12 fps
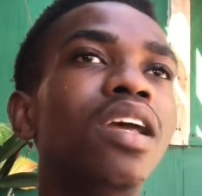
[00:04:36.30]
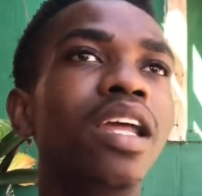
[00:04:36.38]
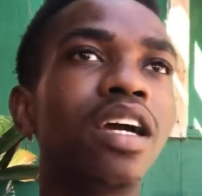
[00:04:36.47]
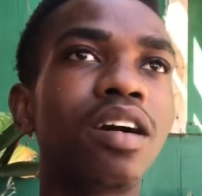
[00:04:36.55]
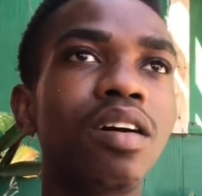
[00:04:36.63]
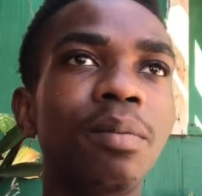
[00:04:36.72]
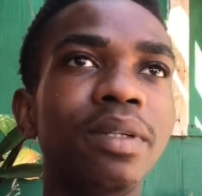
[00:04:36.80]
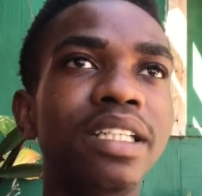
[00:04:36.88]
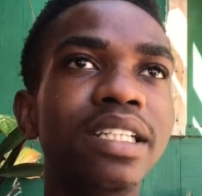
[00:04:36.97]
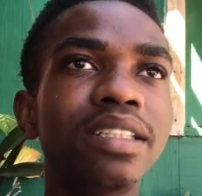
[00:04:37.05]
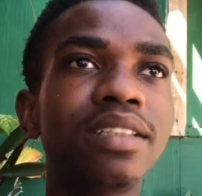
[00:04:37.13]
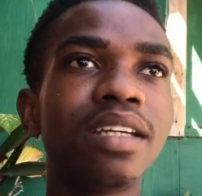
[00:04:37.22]
like a couple
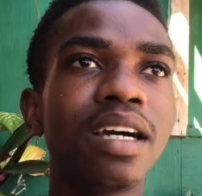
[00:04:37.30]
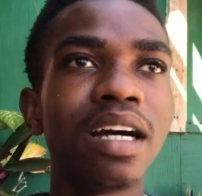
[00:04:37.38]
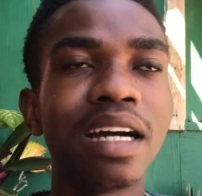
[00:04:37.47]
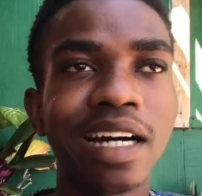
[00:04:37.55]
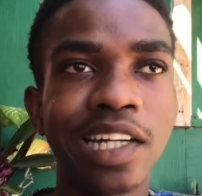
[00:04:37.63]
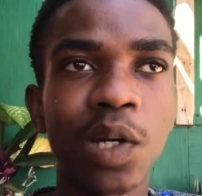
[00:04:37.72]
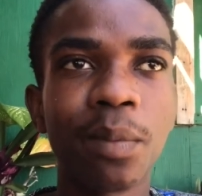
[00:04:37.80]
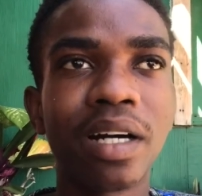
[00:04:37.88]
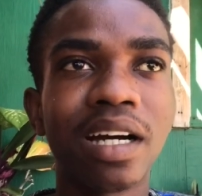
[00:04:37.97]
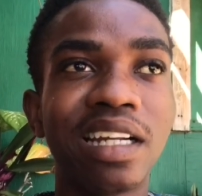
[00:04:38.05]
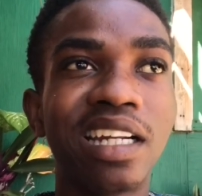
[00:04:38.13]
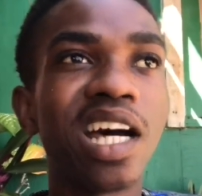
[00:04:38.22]
days I gone down
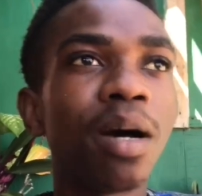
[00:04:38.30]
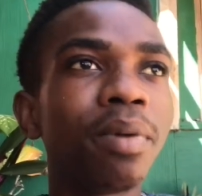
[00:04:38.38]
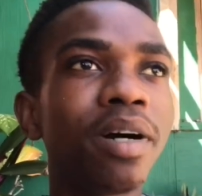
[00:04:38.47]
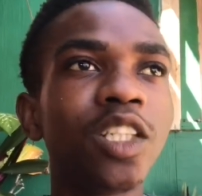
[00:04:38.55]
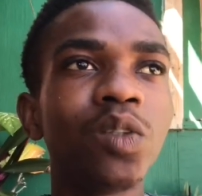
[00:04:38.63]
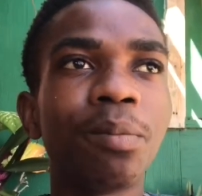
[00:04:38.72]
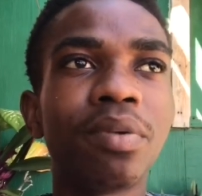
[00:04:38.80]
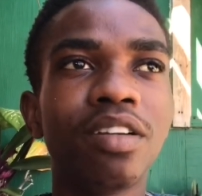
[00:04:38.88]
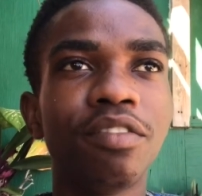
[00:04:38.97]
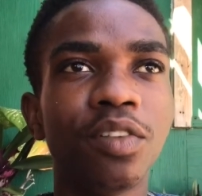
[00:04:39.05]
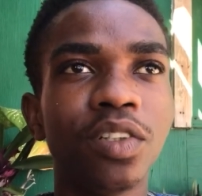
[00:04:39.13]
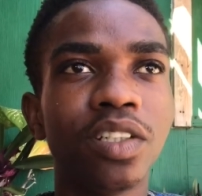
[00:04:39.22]
back and now past
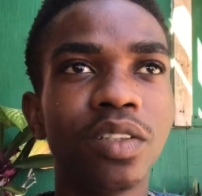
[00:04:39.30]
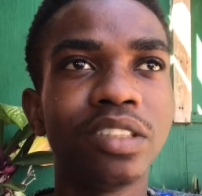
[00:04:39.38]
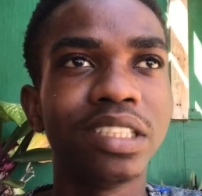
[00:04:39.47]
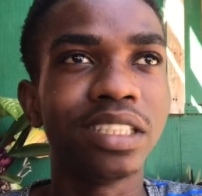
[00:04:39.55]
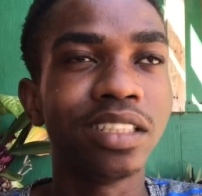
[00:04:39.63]
1.4 thousand.